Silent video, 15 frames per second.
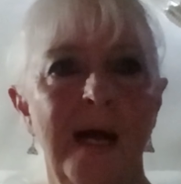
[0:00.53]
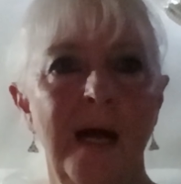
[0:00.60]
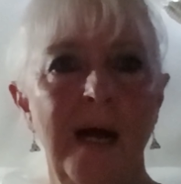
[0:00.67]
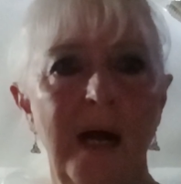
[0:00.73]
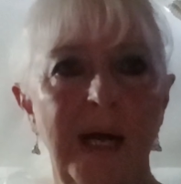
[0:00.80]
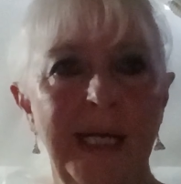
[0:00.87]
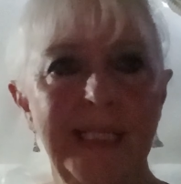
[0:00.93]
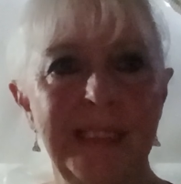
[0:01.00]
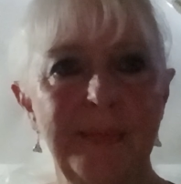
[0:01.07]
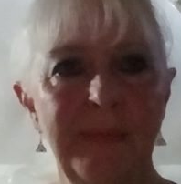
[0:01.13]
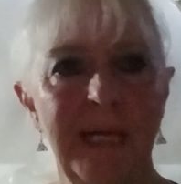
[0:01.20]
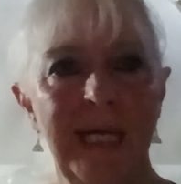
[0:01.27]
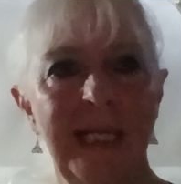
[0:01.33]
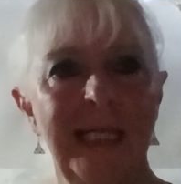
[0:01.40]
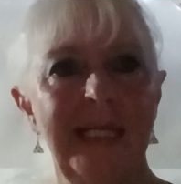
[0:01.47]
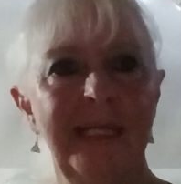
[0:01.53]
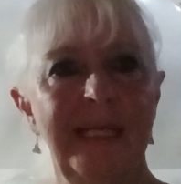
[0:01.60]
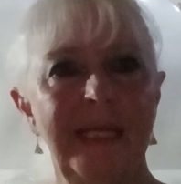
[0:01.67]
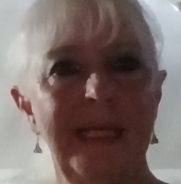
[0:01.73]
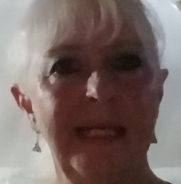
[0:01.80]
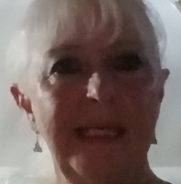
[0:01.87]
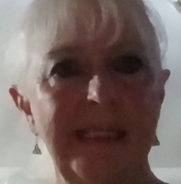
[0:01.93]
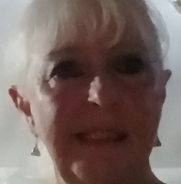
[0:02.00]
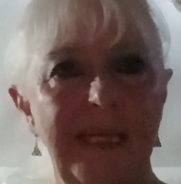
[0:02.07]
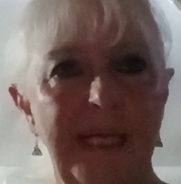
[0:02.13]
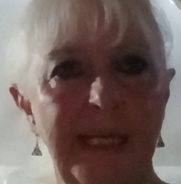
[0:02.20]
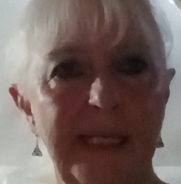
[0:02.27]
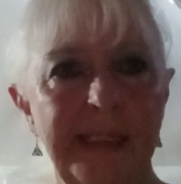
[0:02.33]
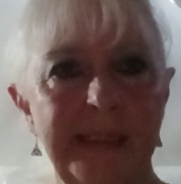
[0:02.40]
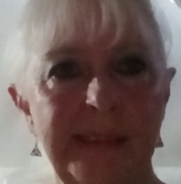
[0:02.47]
Hi, it's Marlene here,
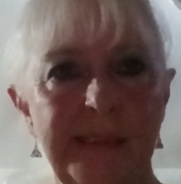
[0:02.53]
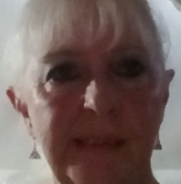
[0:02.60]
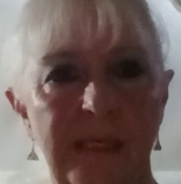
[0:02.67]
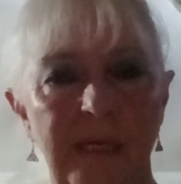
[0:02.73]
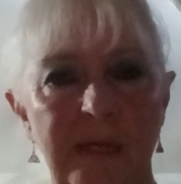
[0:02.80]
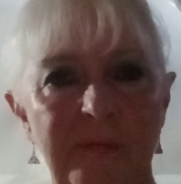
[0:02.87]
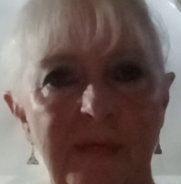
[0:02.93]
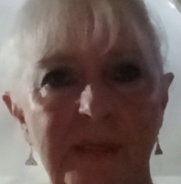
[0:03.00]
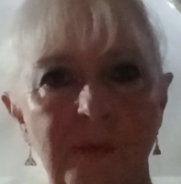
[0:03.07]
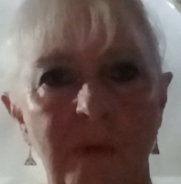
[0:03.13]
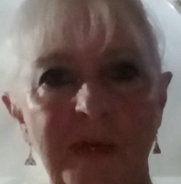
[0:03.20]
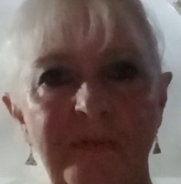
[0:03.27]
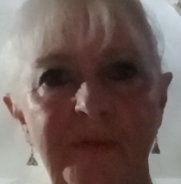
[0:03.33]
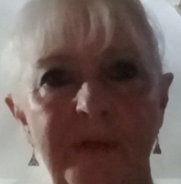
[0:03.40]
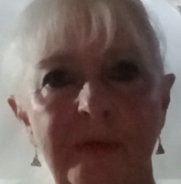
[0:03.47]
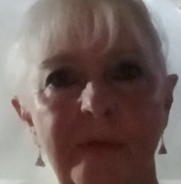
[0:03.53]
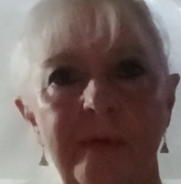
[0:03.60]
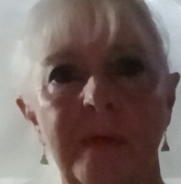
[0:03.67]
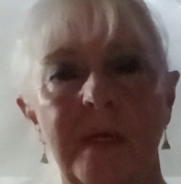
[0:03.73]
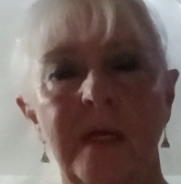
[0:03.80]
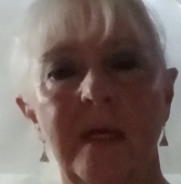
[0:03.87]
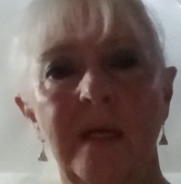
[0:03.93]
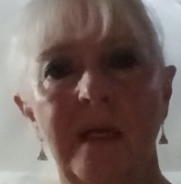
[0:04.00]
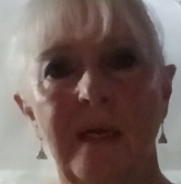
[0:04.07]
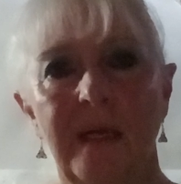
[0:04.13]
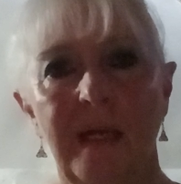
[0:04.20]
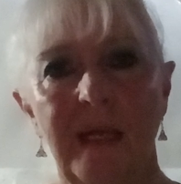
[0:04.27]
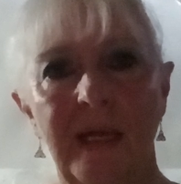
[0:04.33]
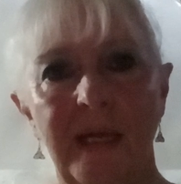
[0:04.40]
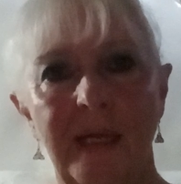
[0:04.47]
and I've had quite a few
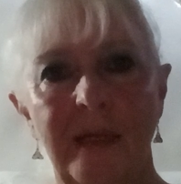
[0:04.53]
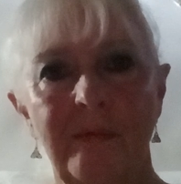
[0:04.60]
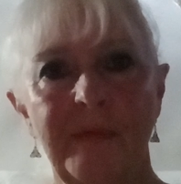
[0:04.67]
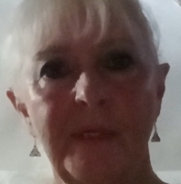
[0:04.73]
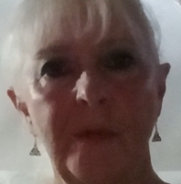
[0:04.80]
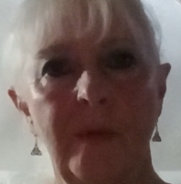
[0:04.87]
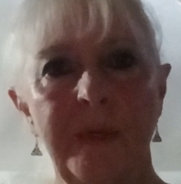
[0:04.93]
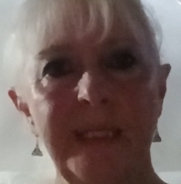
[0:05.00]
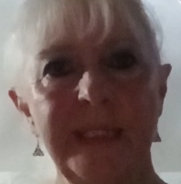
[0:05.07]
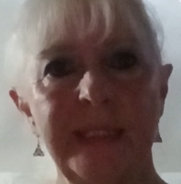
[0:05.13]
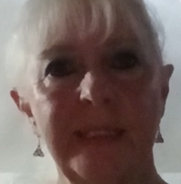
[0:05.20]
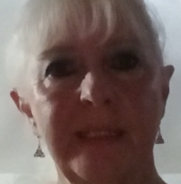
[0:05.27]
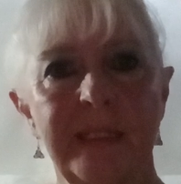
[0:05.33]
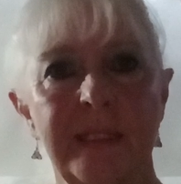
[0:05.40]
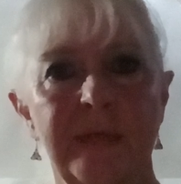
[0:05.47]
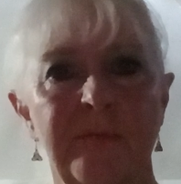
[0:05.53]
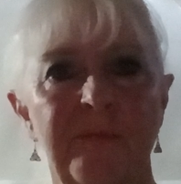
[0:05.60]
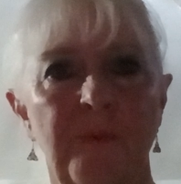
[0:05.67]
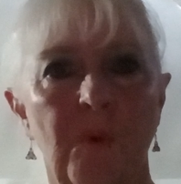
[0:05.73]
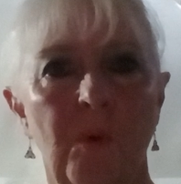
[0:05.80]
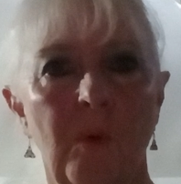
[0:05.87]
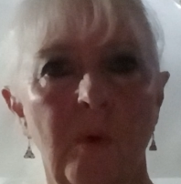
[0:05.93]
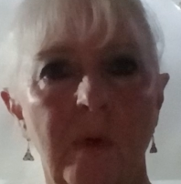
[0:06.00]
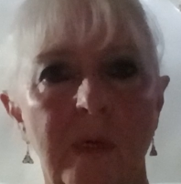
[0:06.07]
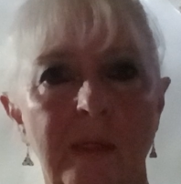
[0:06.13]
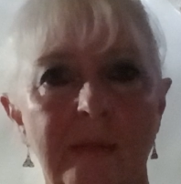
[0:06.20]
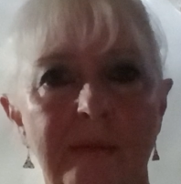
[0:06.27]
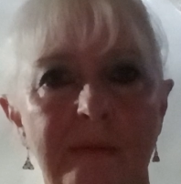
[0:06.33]
requests for